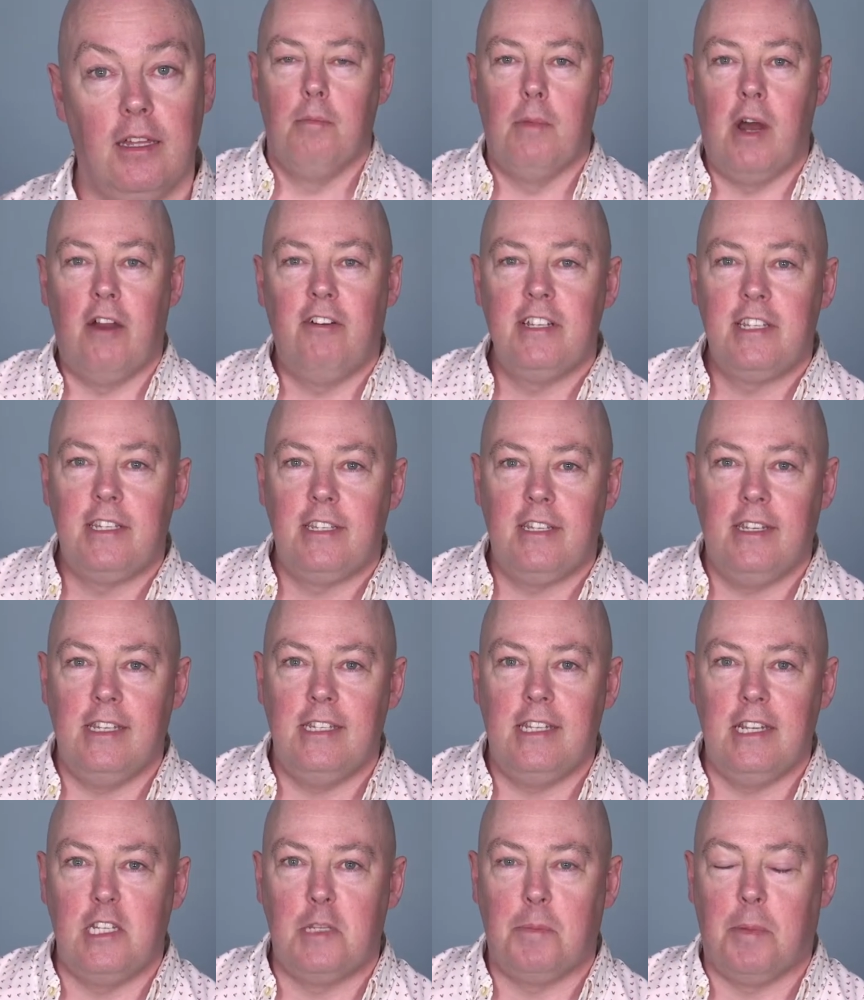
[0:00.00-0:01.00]
Morris
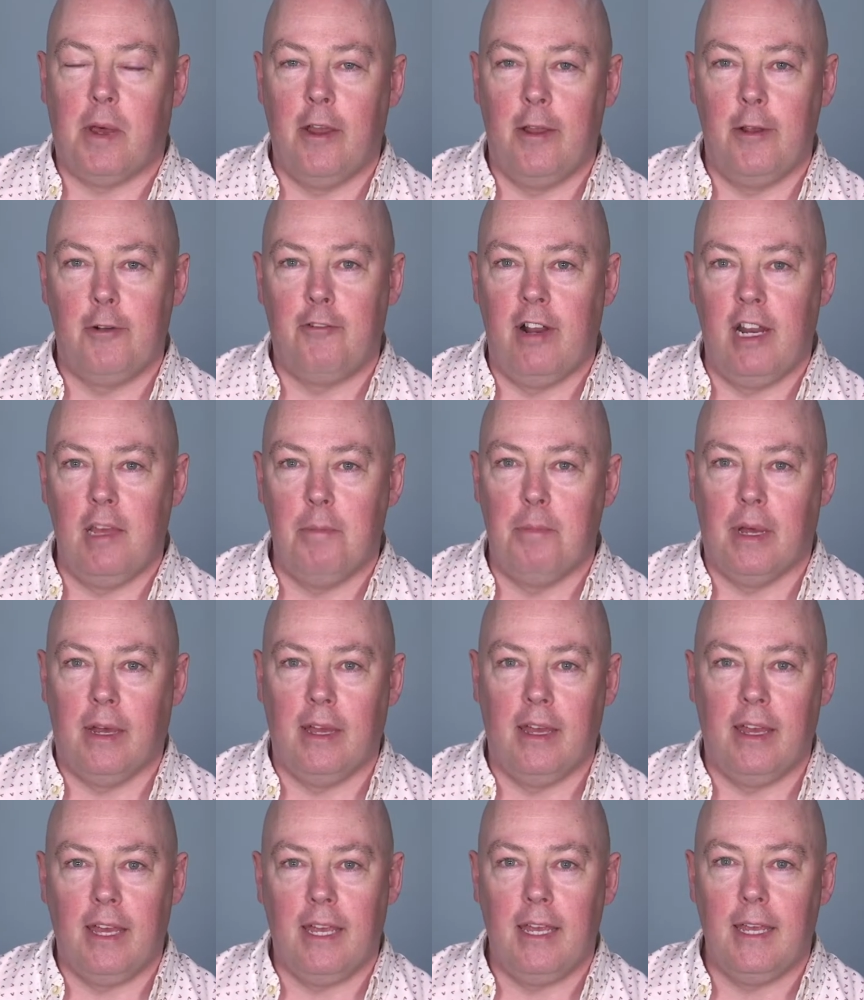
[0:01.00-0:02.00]
is inspired really
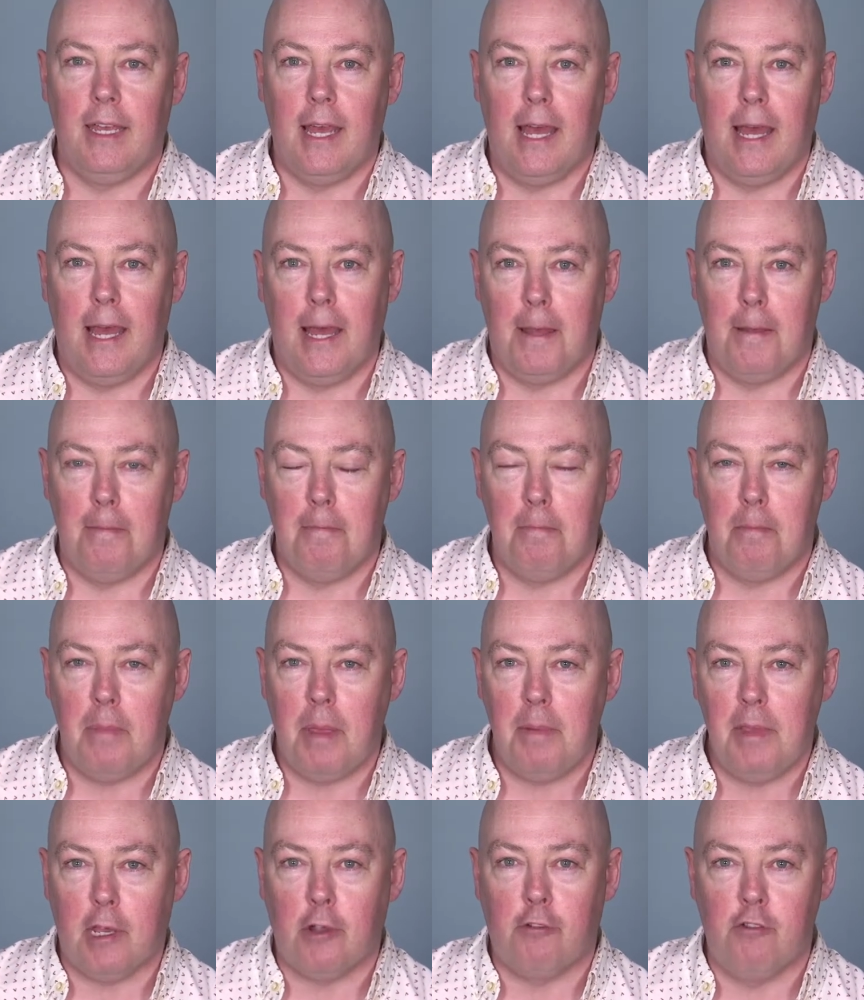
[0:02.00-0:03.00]
by
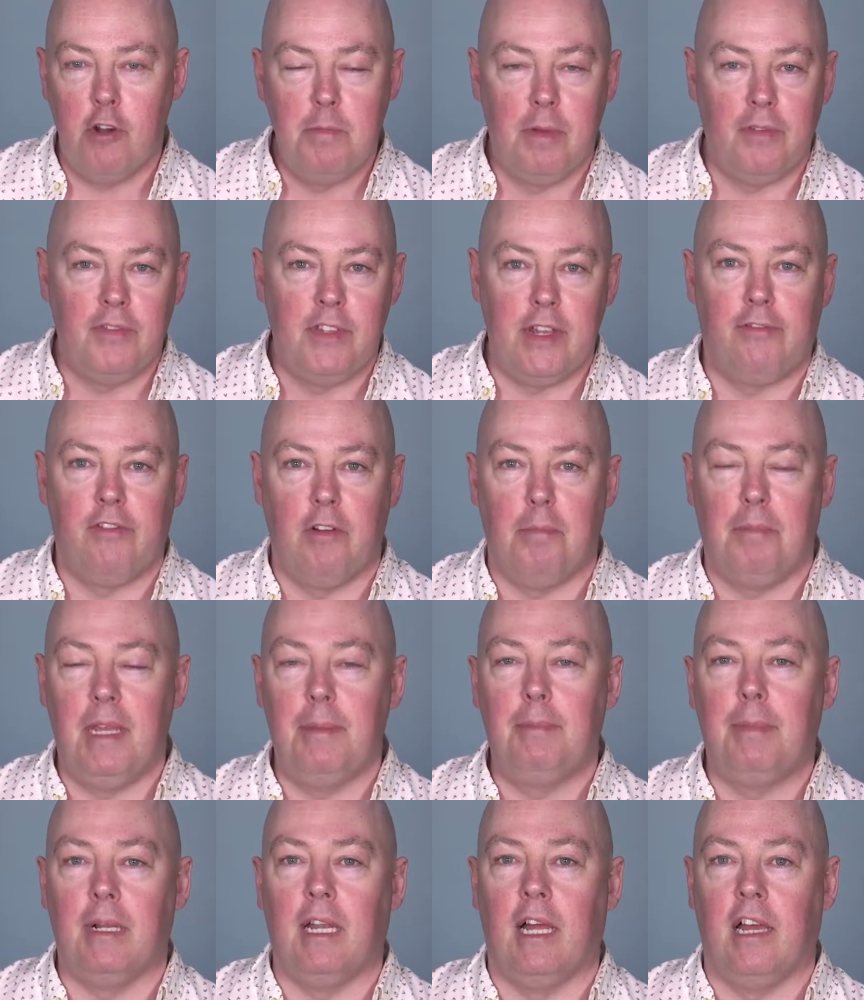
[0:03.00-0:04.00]
maybe a group of different
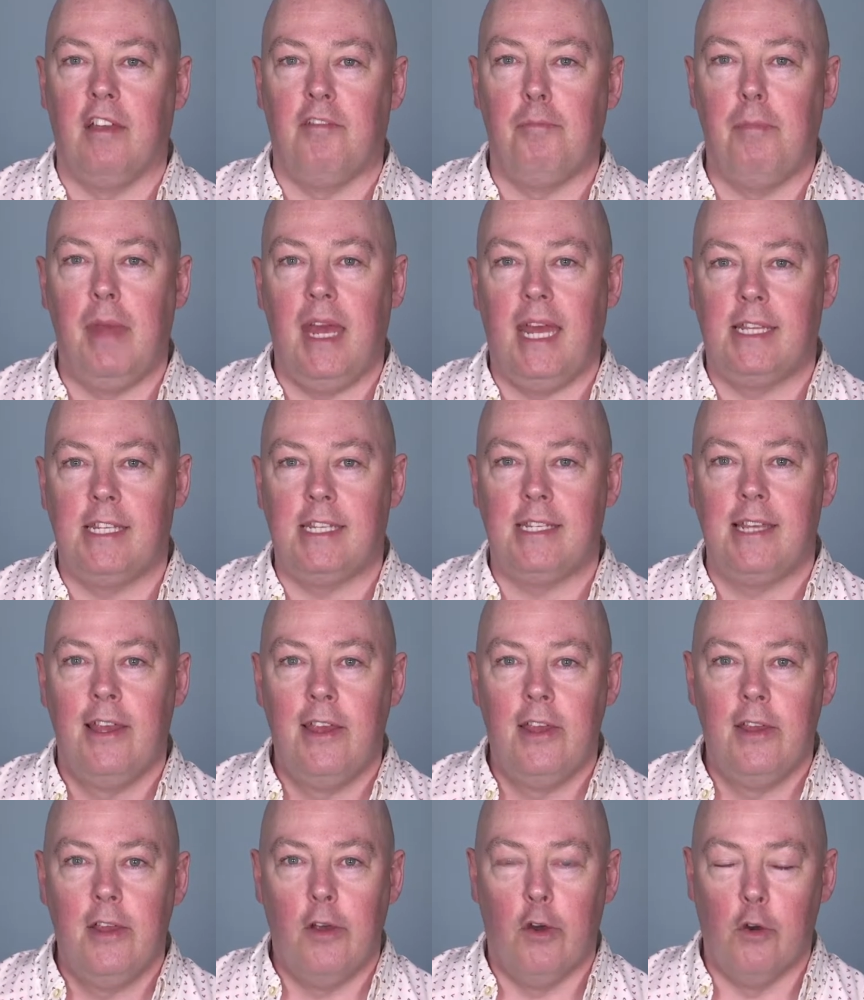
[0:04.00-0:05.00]
people I've met
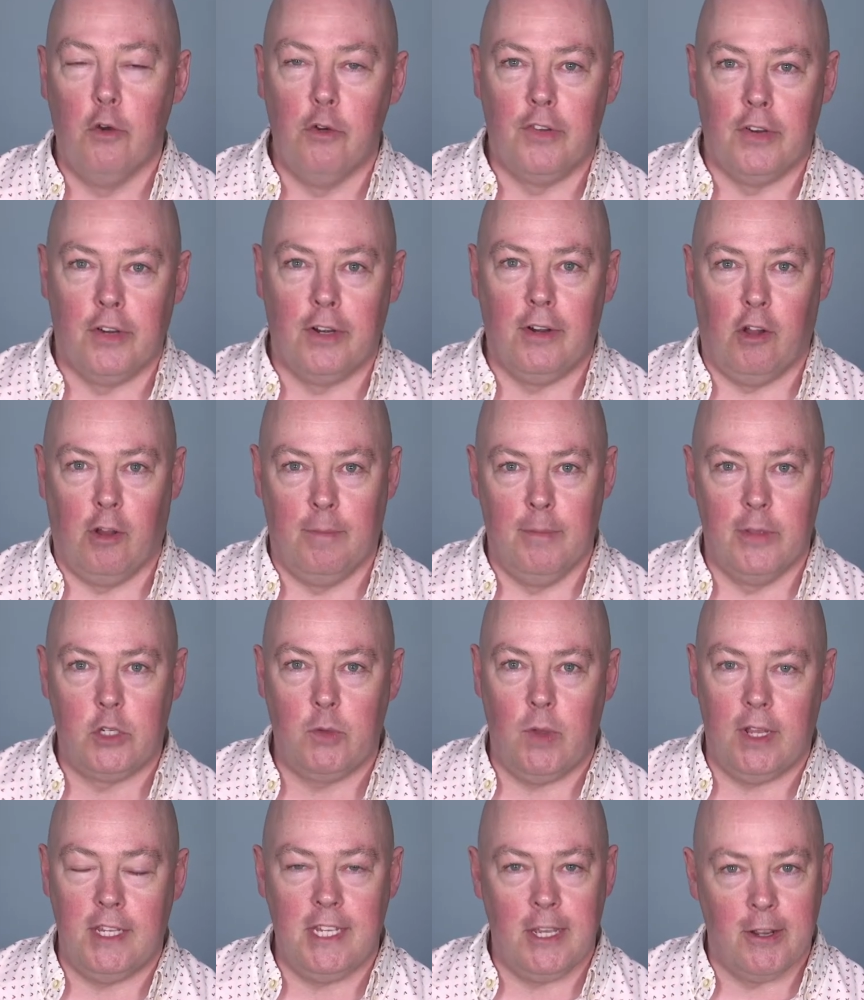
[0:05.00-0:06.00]
over
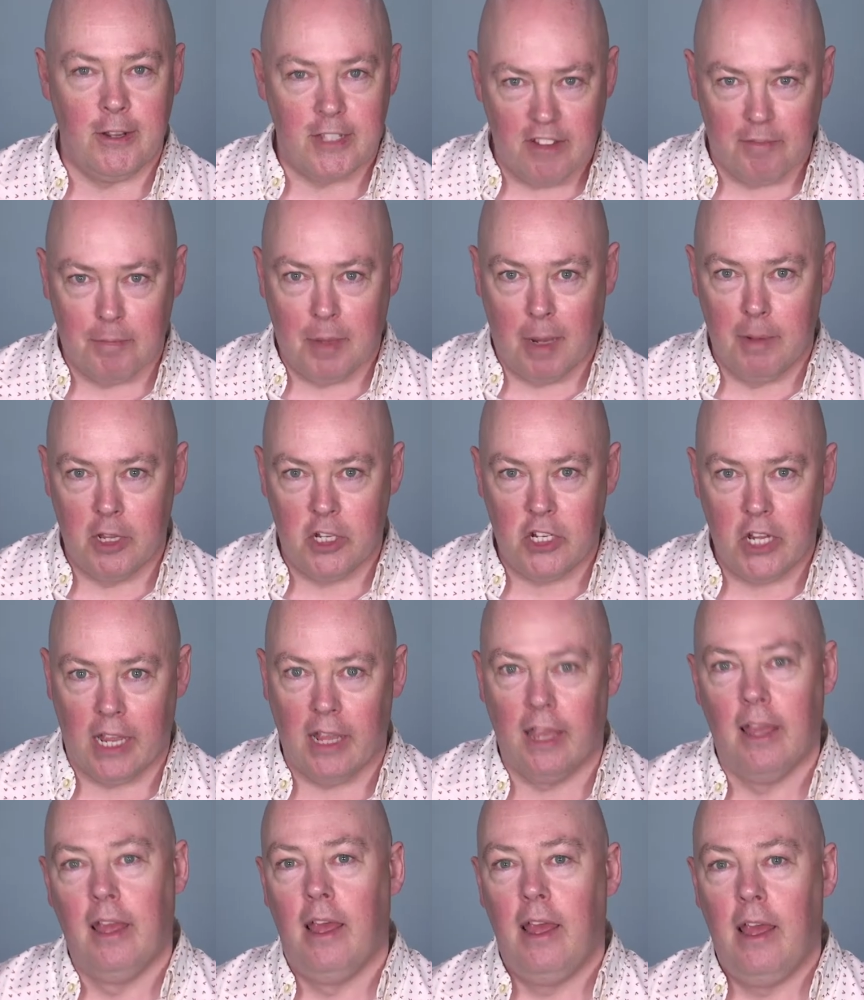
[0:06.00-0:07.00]
almost 20 years of publishing.